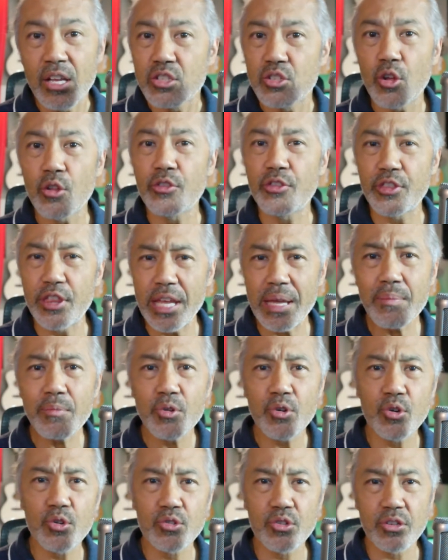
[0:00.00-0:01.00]
So theme
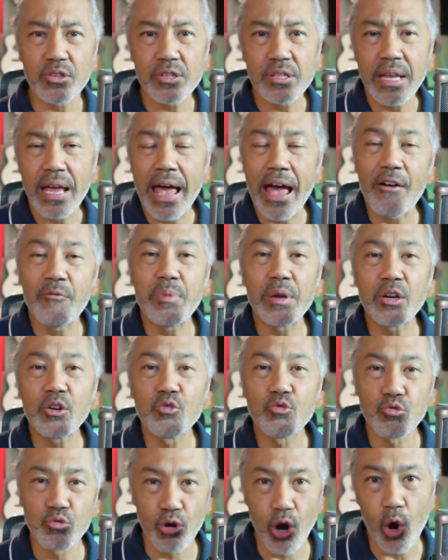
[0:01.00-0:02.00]
cruises have
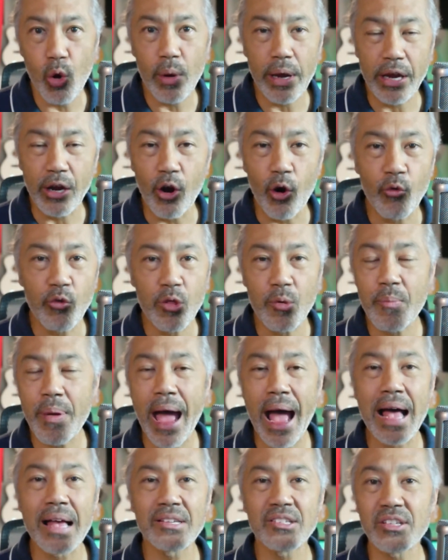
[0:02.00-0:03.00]
been growing over the
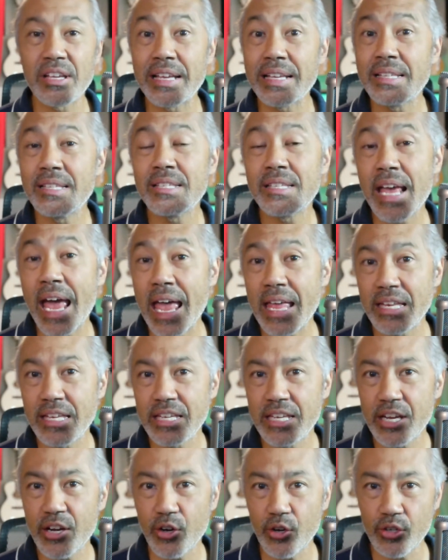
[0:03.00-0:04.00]
past, say, 10
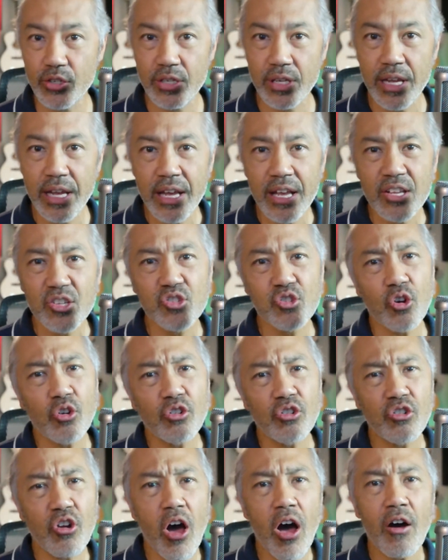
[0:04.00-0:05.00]
years.
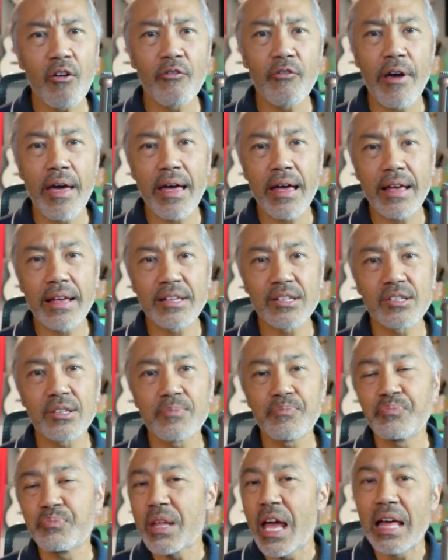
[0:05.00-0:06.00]
Started off as
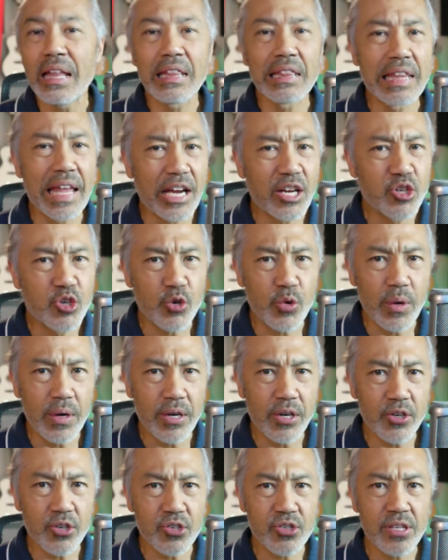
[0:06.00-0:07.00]

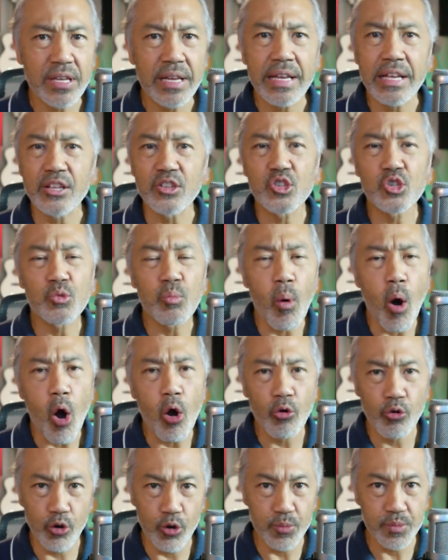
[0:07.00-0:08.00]
lecturers and
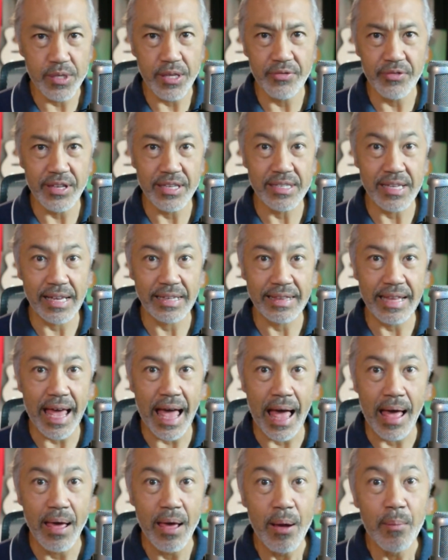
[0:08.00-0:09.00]
small groups and things like
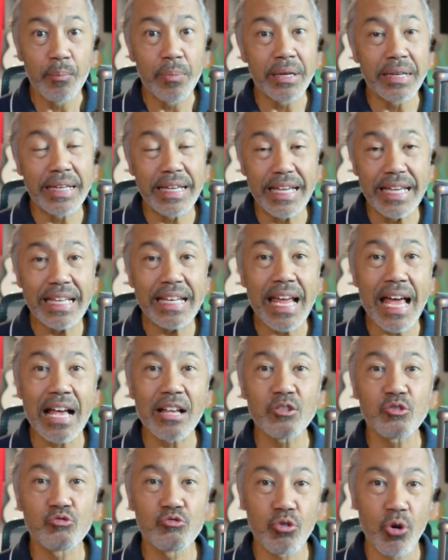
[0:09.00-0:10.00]
that, but it
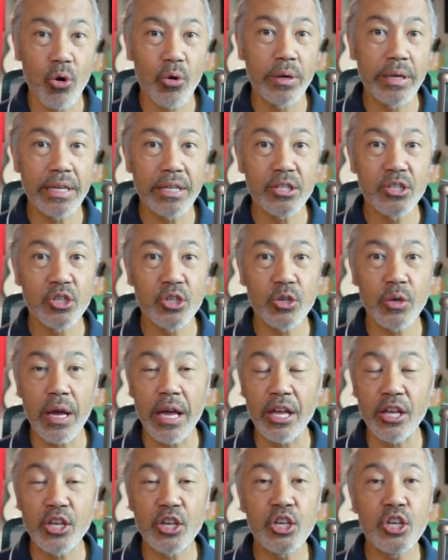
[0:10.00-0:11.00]
has grown into
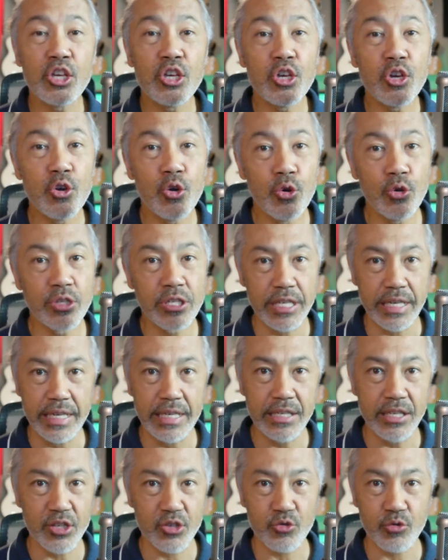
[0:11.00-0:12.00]
a huge
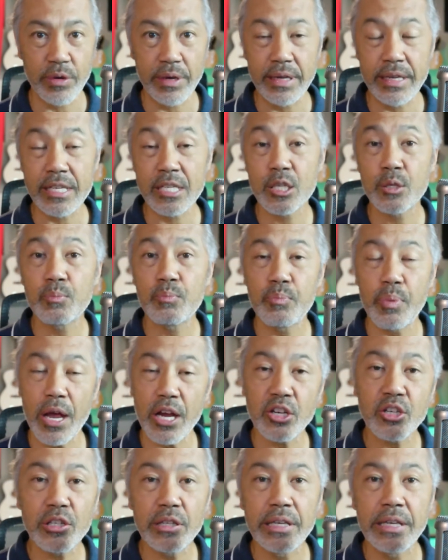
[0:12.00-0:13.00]
industry,
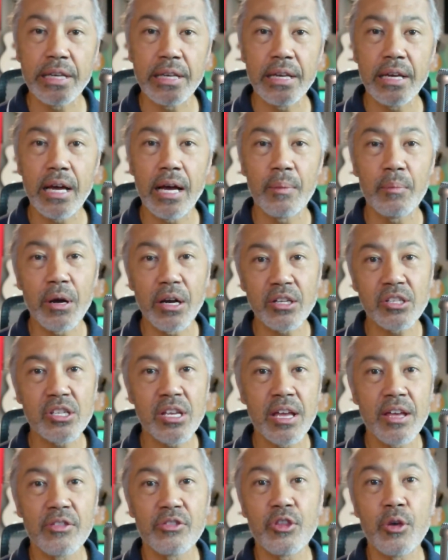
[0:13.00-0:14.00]
especially
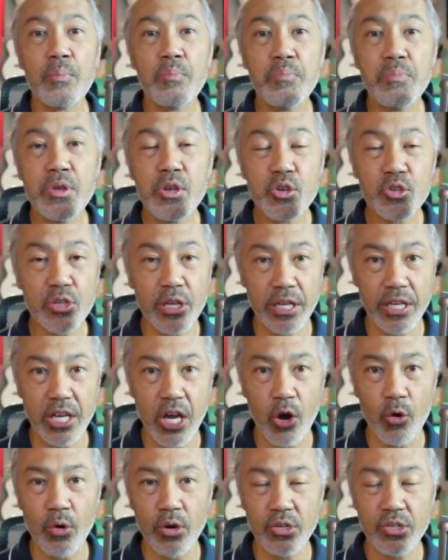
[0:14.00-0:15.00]
amongst the music
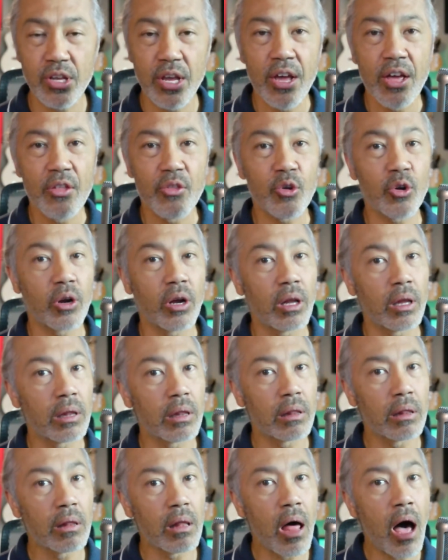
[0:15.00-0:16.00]
goers. There are a
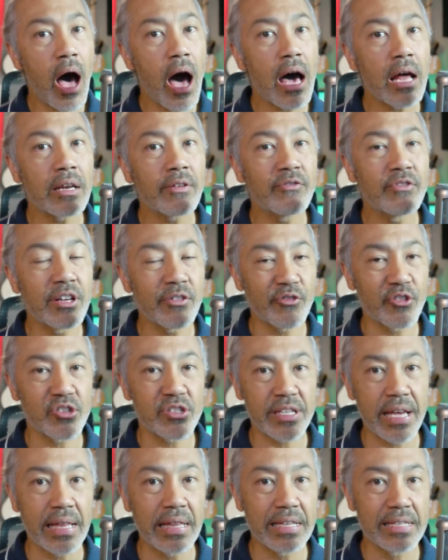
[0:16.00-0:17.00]
lot of different
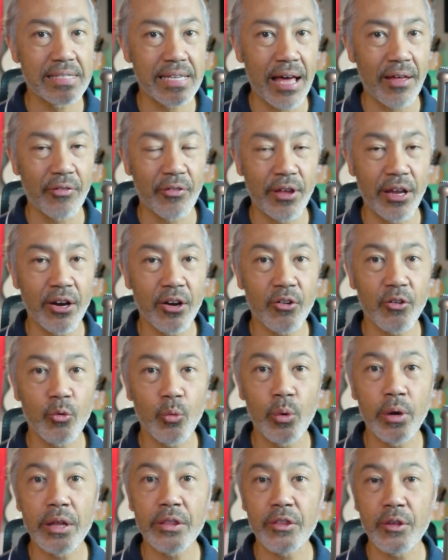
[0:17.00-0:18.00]
sailings out there
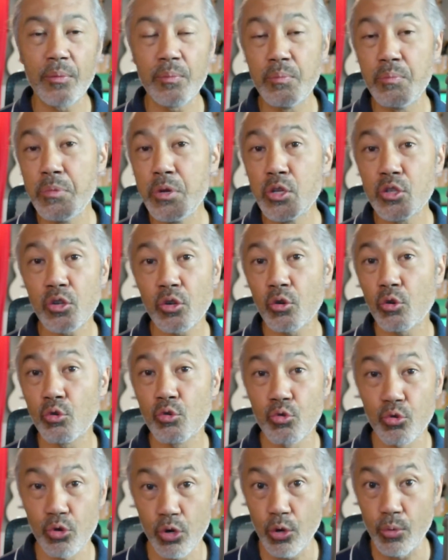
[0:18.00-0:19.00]
with musical
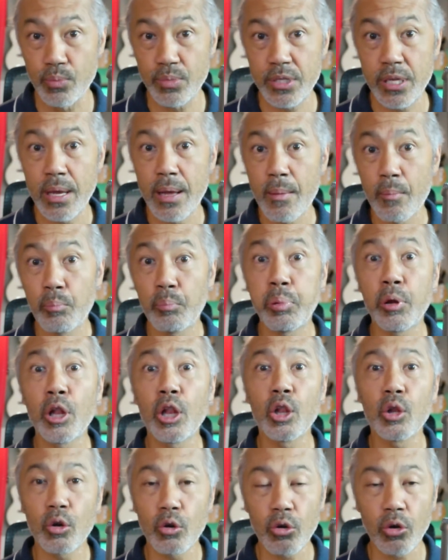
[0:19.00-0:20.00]
groups,
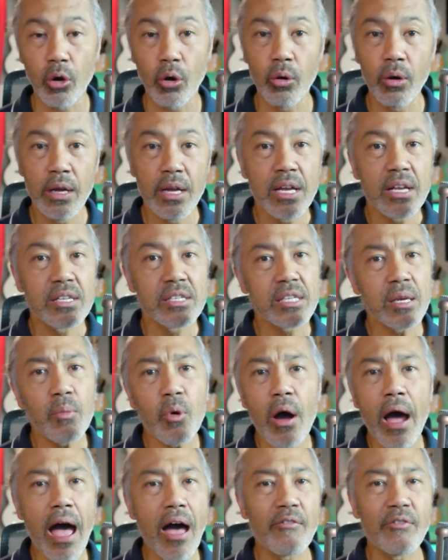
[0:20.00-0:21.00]
plural. Some
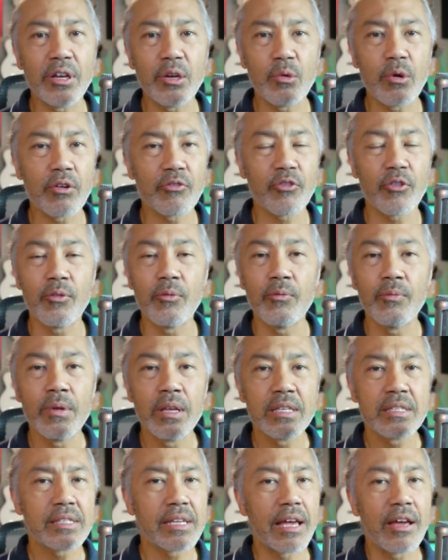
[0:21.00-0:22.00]
will have anywhere from,
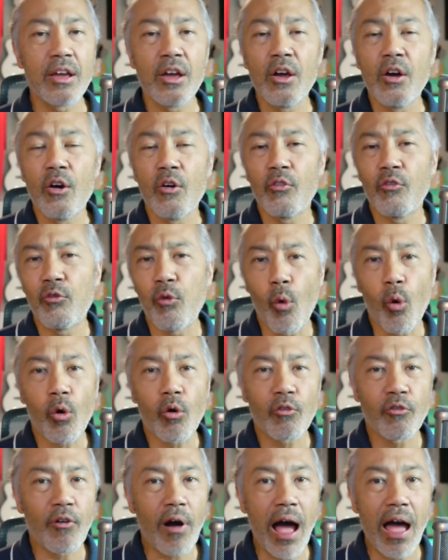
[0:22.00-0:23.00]
say, 4
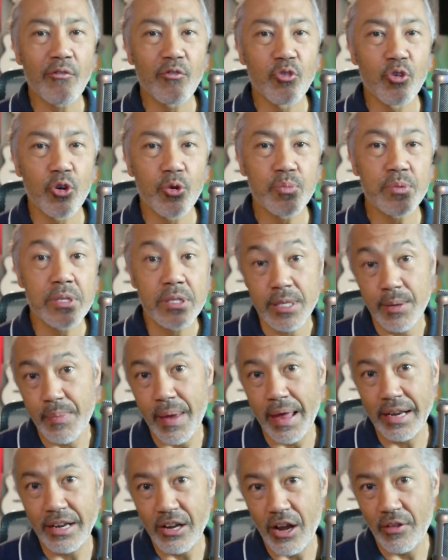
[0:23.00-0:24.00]
or 5 groups,
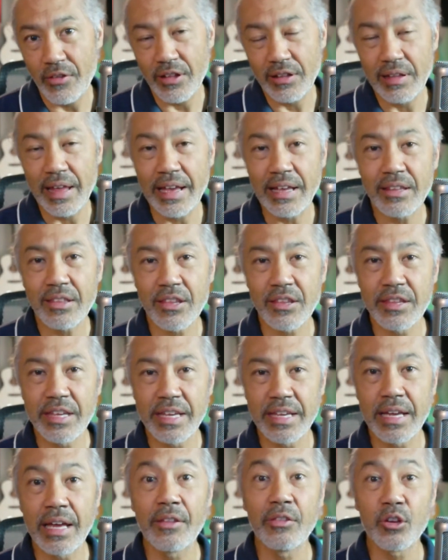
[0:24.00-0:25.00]
depending on the length of
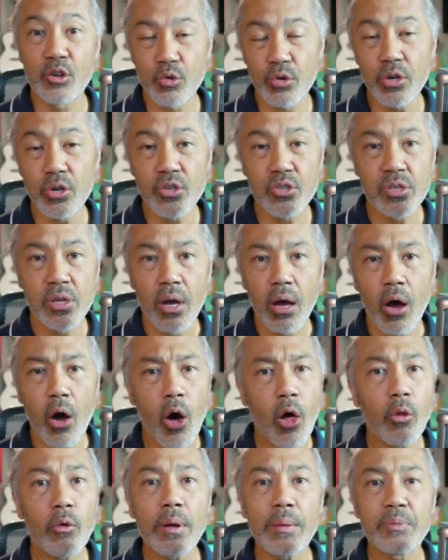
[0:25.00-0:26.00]
the cruise,
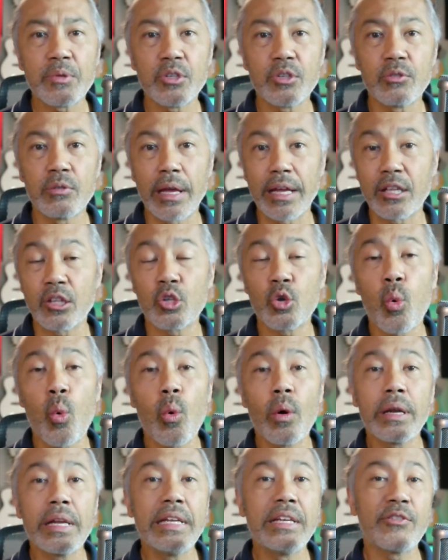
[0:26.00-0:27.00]
all the way up to like
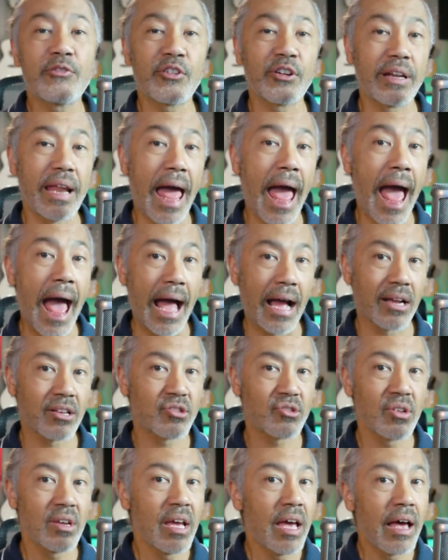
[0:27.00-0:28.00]
20 different
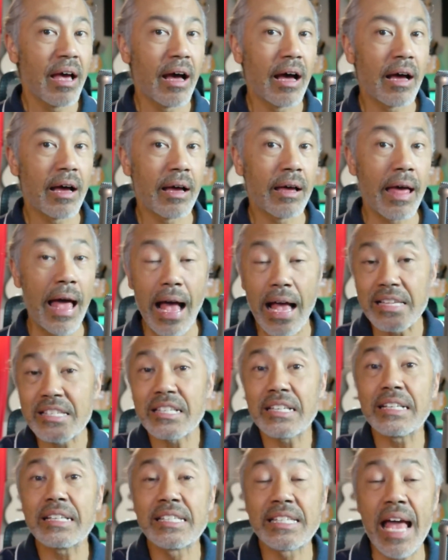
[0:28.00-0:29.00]
acts. As
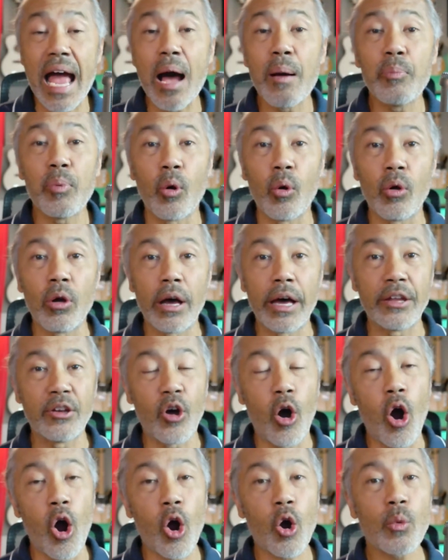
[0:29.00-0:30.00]
an example,
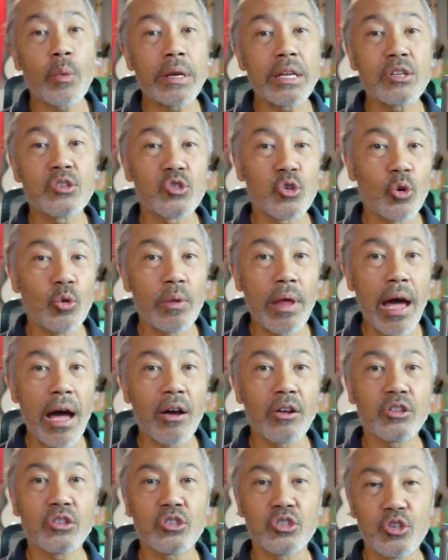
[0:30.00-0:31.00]
an already sold
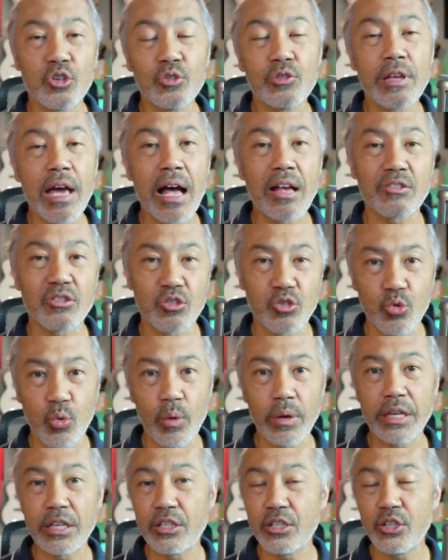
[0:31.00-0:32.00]
out
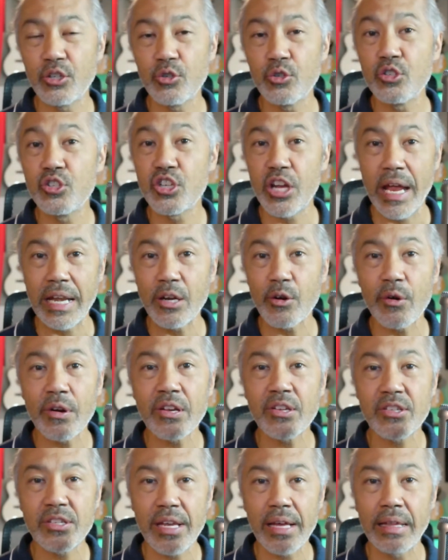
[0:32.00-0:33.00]
2022
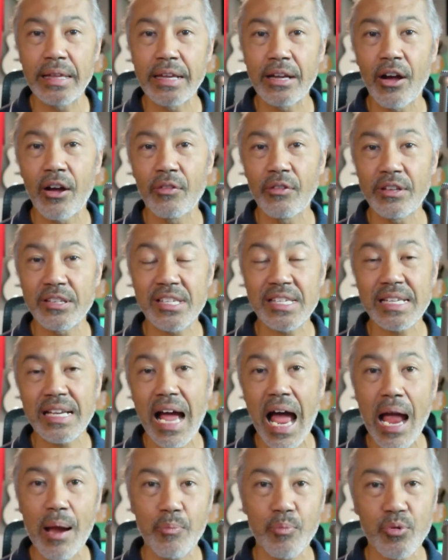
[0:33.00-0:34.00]
January sailing on the
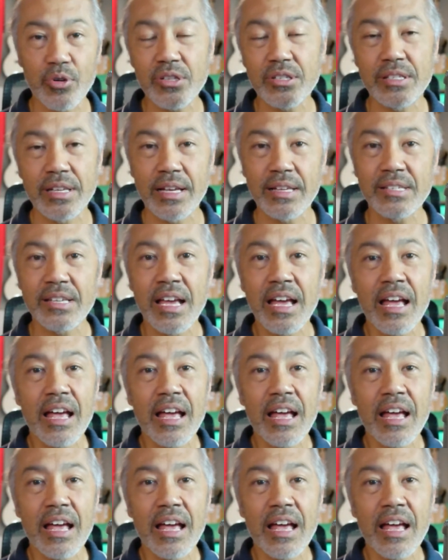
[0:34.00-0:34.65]
Sky Princess,